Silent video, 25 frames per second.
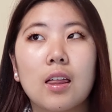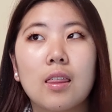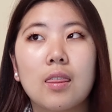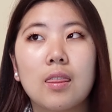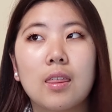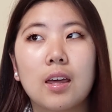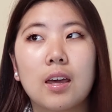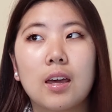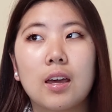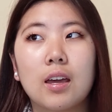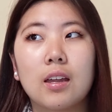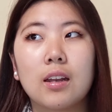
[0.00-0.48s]

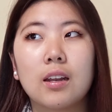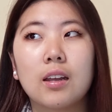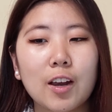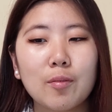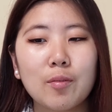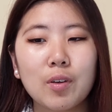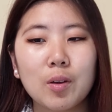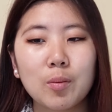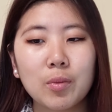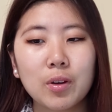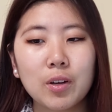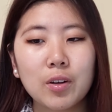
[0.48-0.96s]
And then I
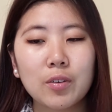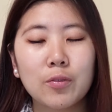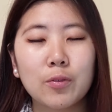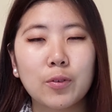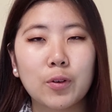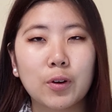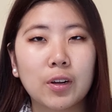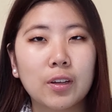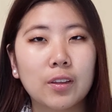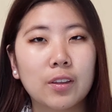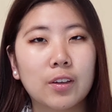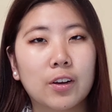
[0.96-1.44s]
remember in
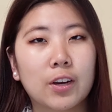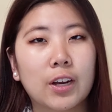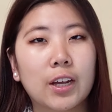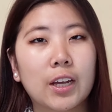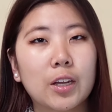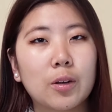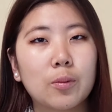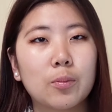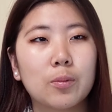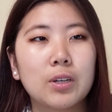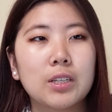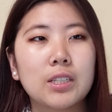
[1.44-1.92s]
4th
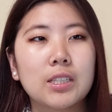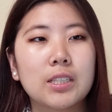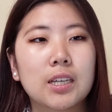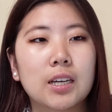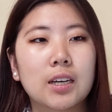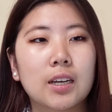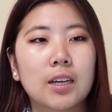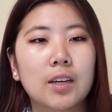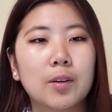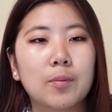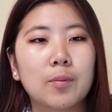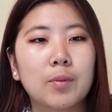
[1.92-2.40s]
grade one
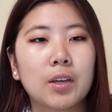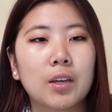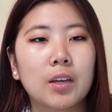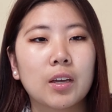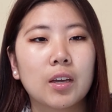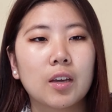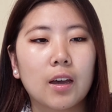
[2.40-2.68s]
time